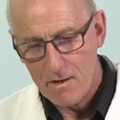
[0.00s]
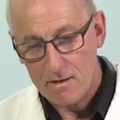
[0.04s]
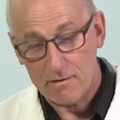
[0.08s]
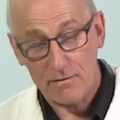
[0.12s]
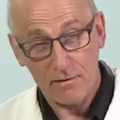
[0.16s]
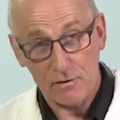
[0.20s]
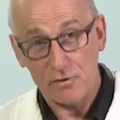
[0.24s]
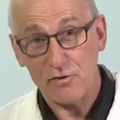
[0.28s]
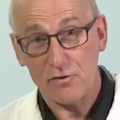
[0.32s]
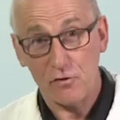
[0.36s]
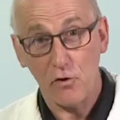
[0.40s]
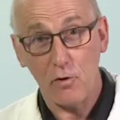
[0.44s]

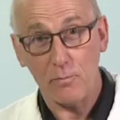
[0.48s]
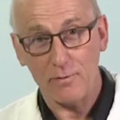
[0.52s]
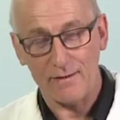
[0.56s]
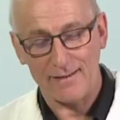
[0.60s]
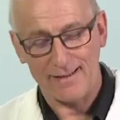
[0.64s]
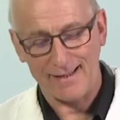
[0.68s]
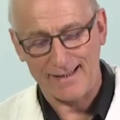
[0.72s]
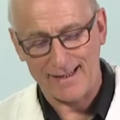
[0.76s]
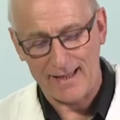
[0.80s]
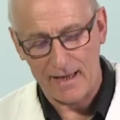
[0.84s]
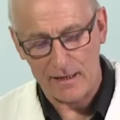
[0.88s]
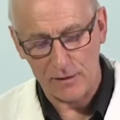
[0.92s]
And this is normally
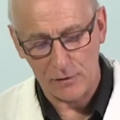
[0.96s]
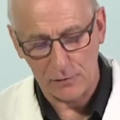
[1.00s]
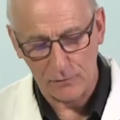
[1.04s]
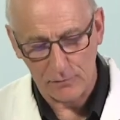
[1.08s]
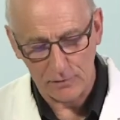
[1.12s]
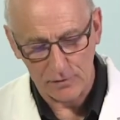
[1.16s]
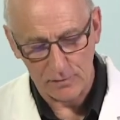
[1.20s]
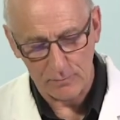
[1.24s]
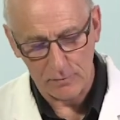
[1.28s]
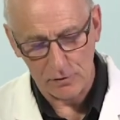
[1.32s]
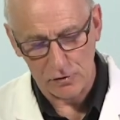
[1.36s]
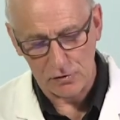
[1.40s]
the case
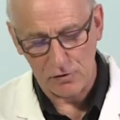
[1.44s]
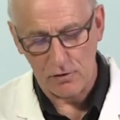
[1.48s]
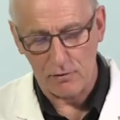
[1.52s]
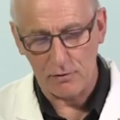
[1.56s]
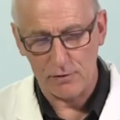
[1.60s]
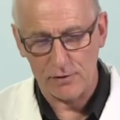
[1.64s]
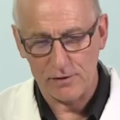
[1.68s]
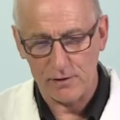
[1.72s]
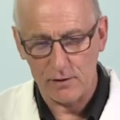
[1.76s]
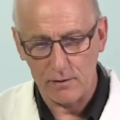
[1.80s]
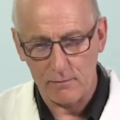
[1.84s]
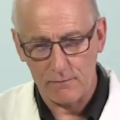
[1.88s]
for the
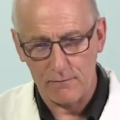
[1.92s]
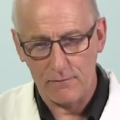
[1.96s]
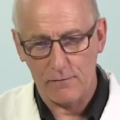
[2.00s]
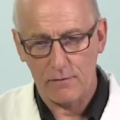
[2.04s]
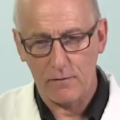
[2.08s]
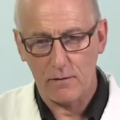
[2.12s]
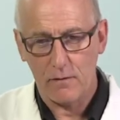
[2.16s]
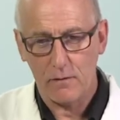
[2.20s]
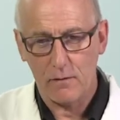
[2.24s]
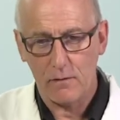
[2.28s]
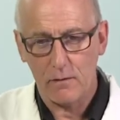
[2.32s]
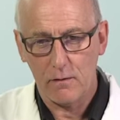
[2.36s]
majority
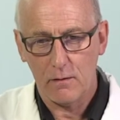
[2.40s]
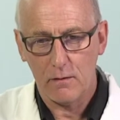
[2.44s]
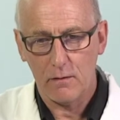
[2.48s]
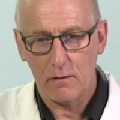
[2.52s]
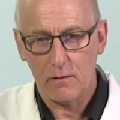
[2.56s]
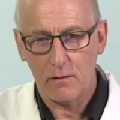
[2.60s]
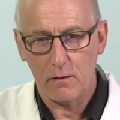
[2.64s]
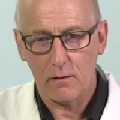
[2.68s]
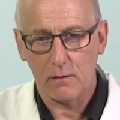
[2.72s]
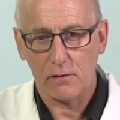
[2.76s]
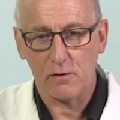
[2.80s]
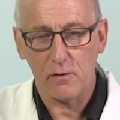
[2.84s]
of
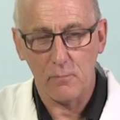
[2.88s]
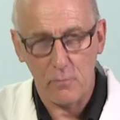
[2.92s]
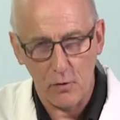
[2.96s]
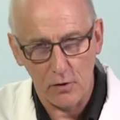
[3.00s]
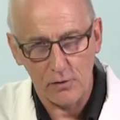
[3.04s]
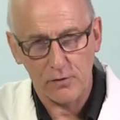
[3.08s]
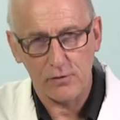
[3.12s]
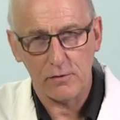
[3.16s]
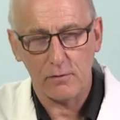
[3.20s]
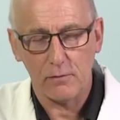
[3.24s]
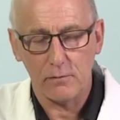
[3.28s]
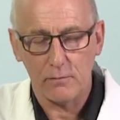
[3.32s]

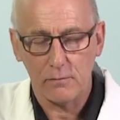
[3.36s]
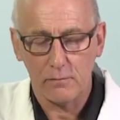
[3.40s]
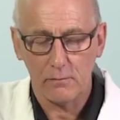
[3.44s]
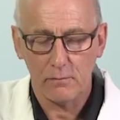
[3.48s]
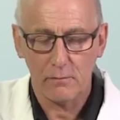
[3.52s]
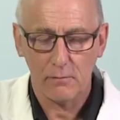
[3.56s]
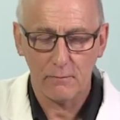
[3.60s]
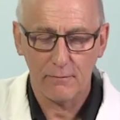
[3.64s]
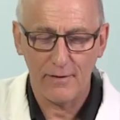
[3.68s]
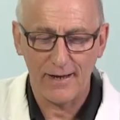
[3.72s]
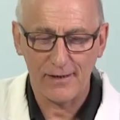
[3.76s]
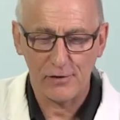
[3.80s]
commercial
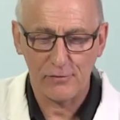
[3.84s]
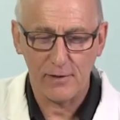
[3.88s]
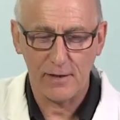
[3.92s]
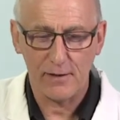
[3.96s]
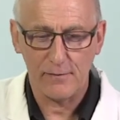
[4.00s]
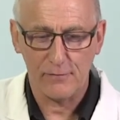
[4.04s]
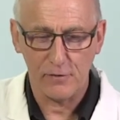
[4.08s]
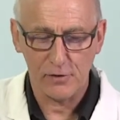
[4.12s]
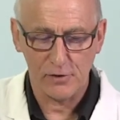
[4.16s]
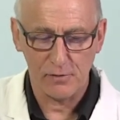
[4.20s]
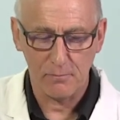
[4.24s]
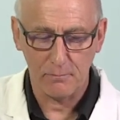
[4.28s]
factor
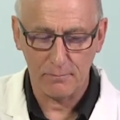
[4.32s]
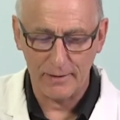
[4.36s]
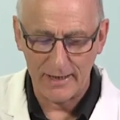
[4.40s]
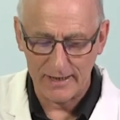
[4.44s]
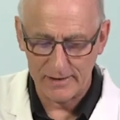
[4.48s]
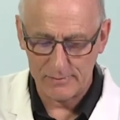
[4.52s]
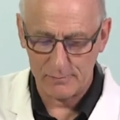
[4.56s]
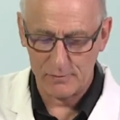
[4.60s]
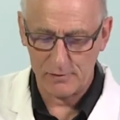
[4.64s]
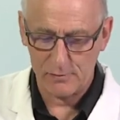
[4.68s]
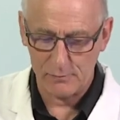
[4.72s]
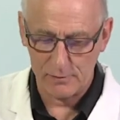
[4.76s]
VIII deficient
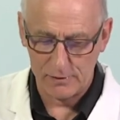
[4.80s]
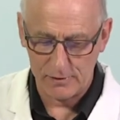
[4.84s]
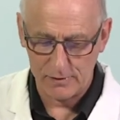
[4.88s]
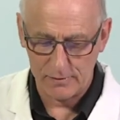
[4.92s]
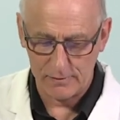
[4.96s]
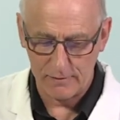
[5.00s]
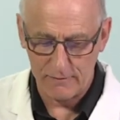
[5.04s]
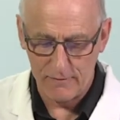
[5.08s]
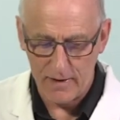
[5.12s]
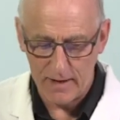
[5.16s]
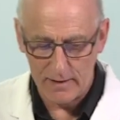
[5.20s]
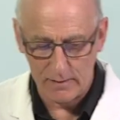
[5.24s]
plasmas which
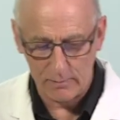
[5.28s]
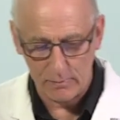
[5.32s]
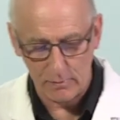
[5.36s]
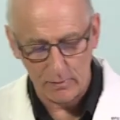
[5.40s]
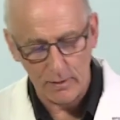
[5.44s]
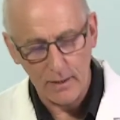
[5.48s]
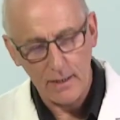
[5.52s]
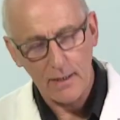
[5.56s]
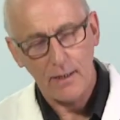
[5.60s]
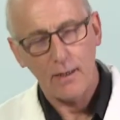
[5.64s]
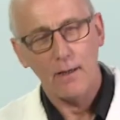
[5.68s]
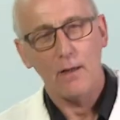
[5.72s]
is
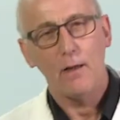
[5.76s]
available.